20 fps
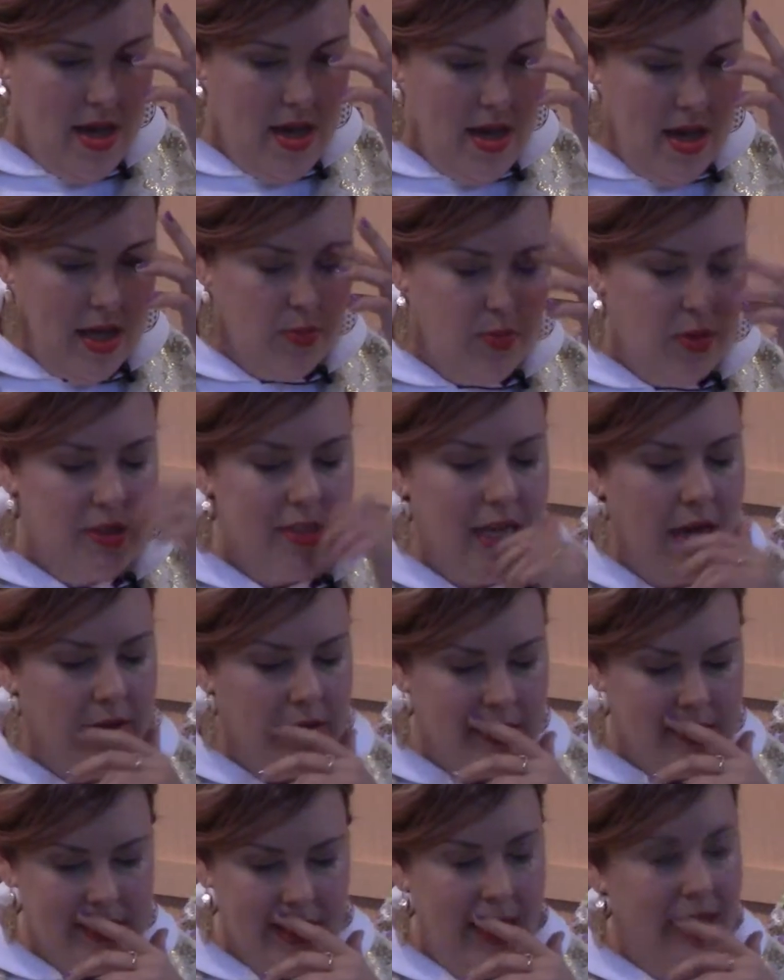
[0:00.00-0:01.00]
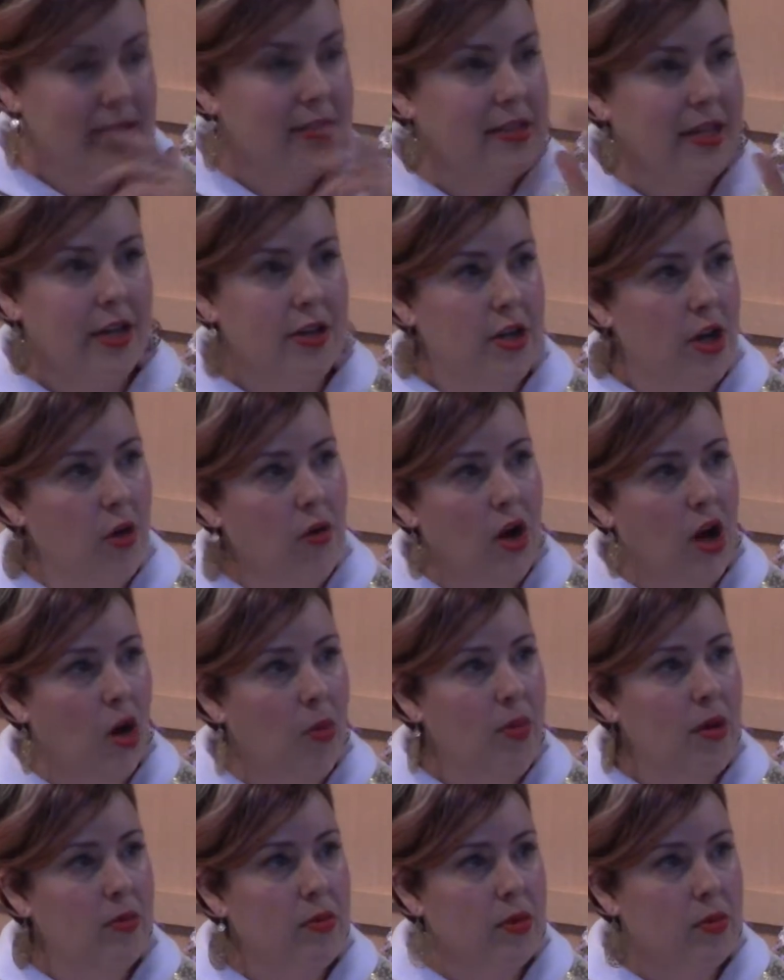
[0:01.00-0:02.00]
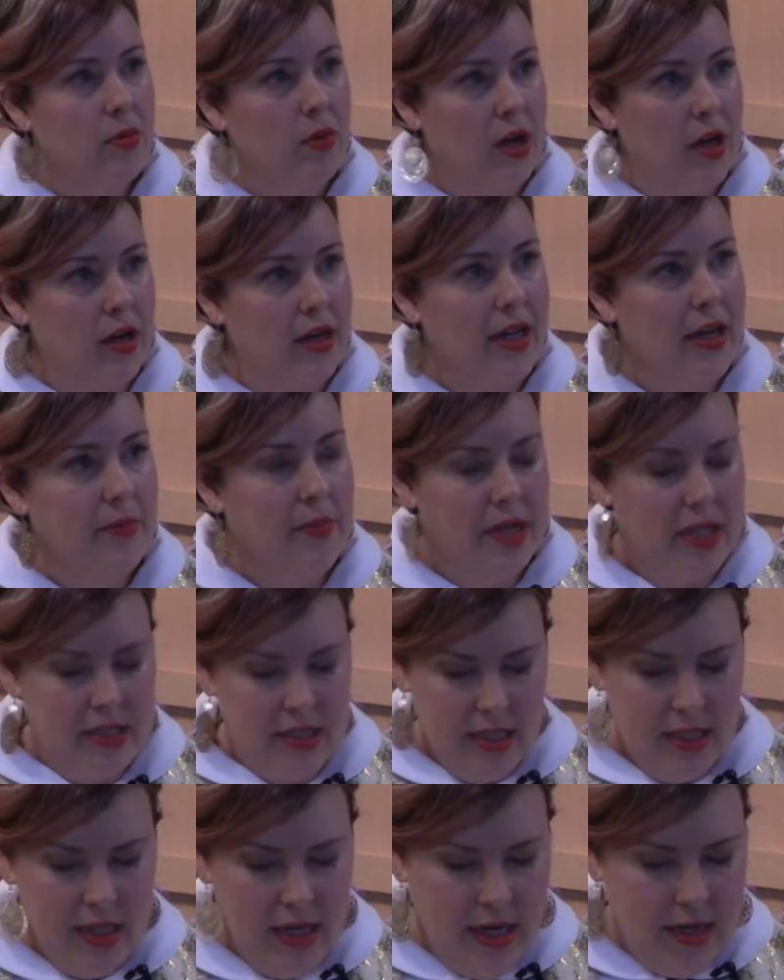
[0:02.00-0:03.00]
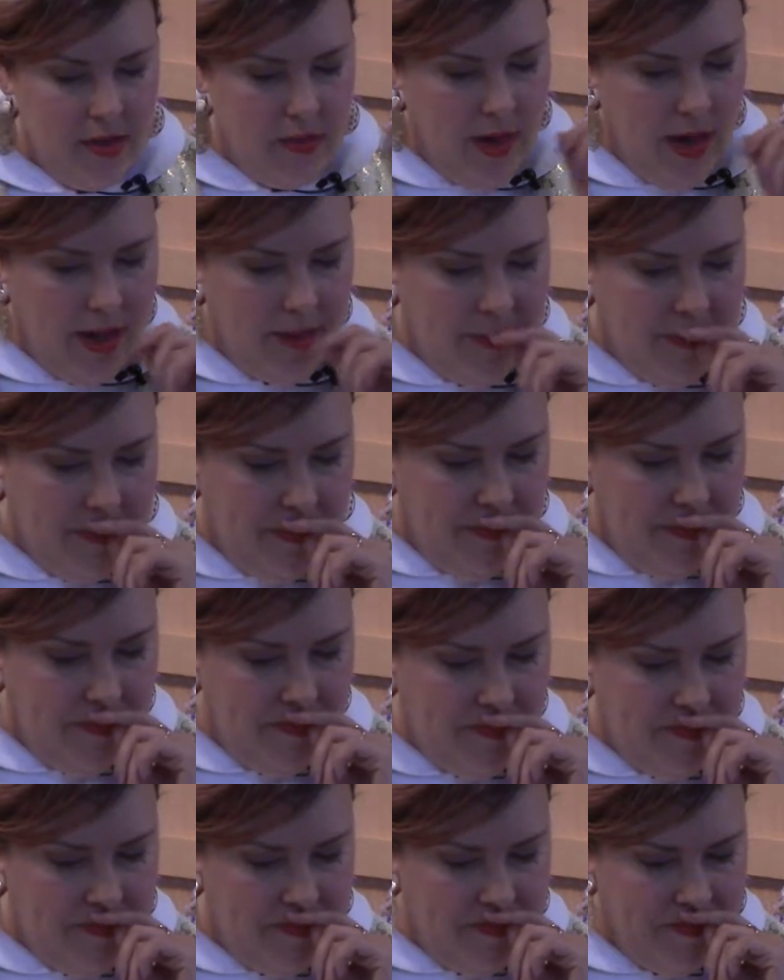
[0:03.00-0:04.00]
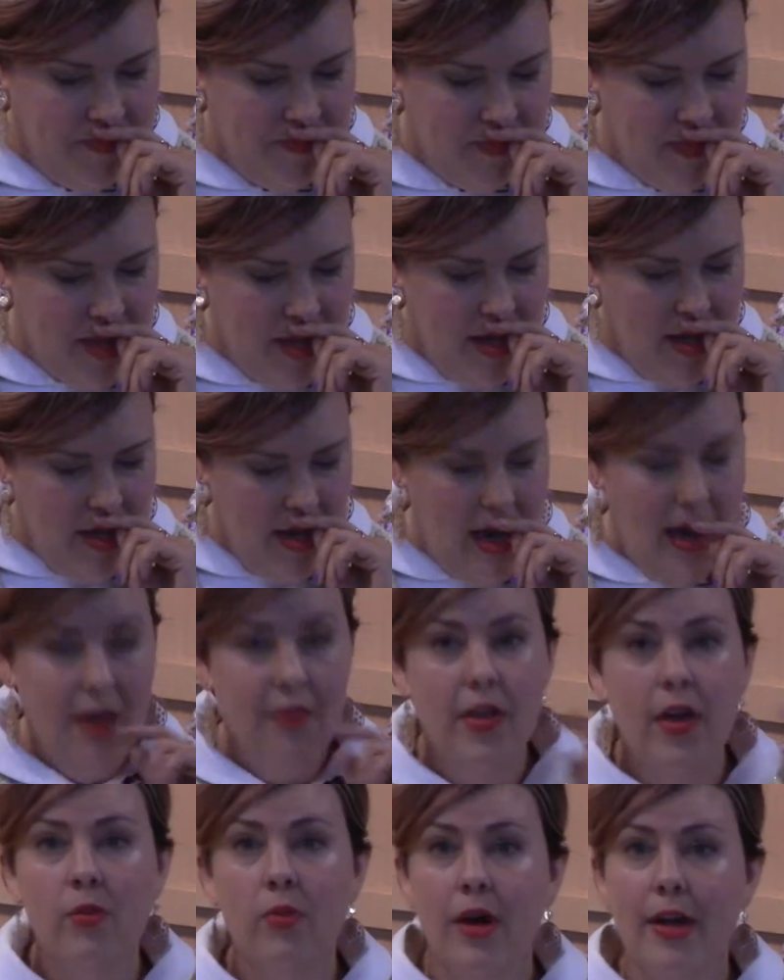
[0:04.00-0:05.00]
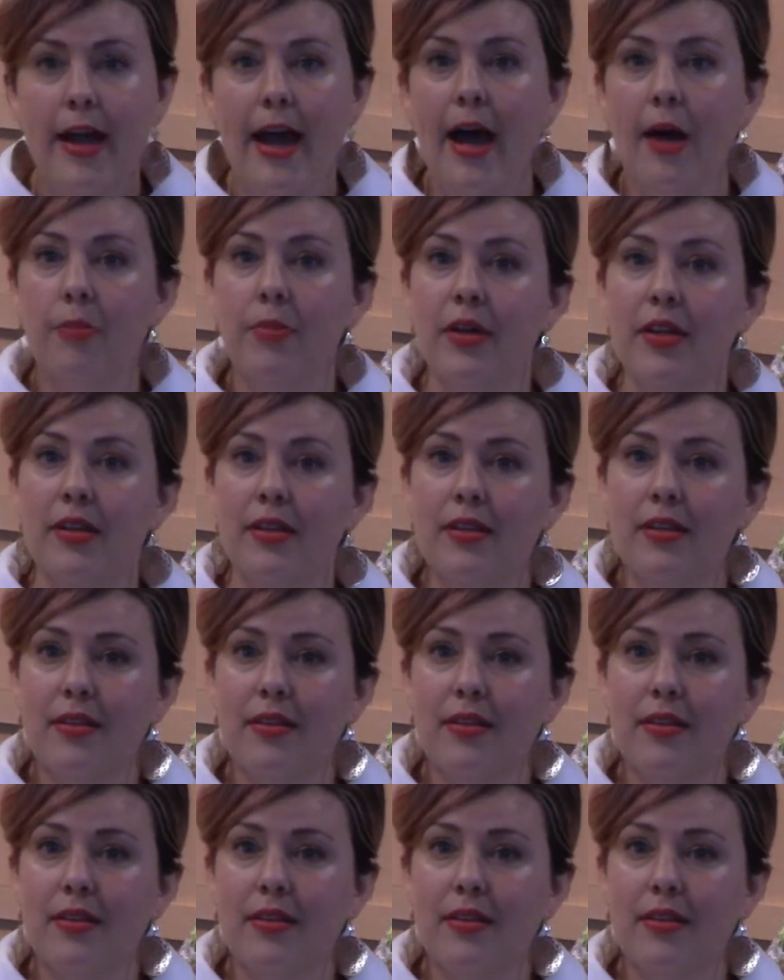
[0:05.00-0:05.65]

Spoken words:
He put down his nets. He had no hope it would work, but he did it anyway. And then what happened?